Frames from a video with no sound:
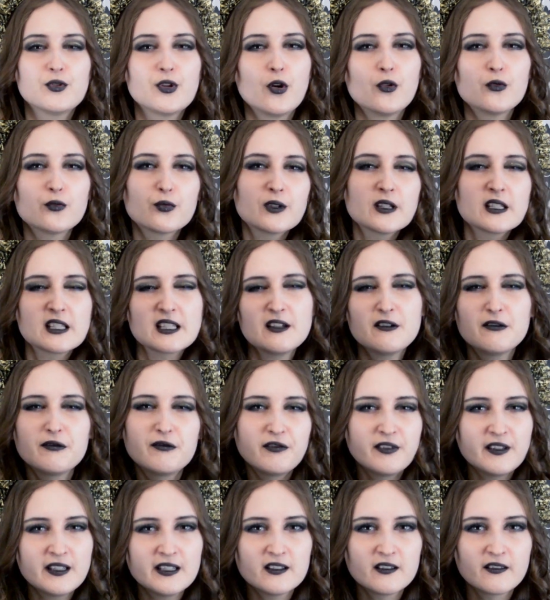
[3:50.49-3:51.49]
don't really
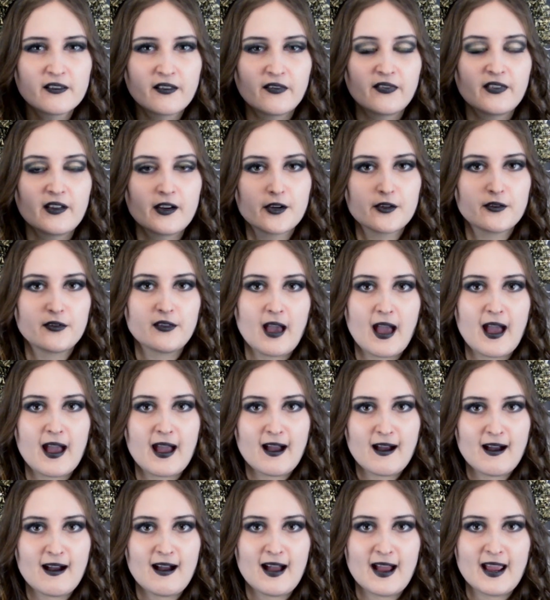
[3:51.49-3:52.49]
feel that they're that
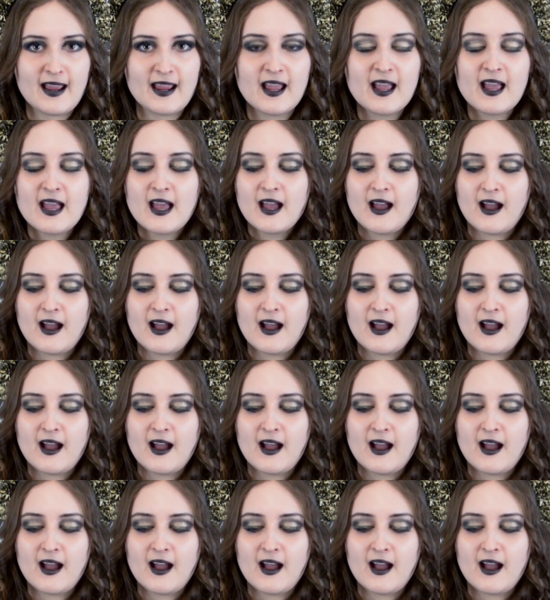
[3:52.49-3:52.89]
high.